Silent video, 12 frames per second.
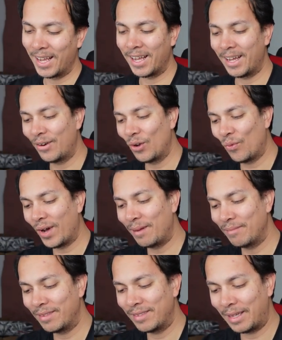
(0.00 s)
I don't know why
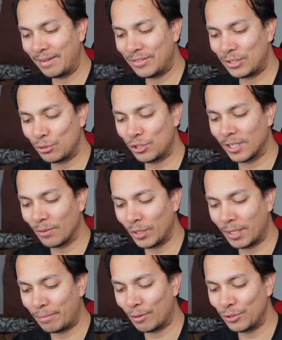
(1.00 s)
I'm like still stuck with
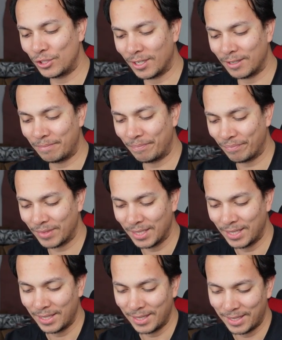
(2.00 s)
the Proton.
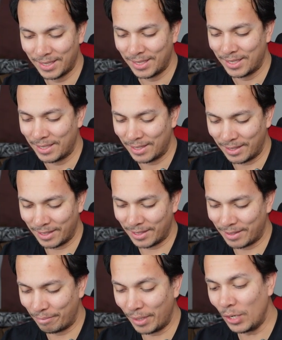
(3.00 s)

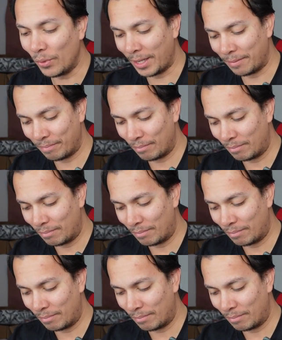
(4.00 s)
Uh, but anyway,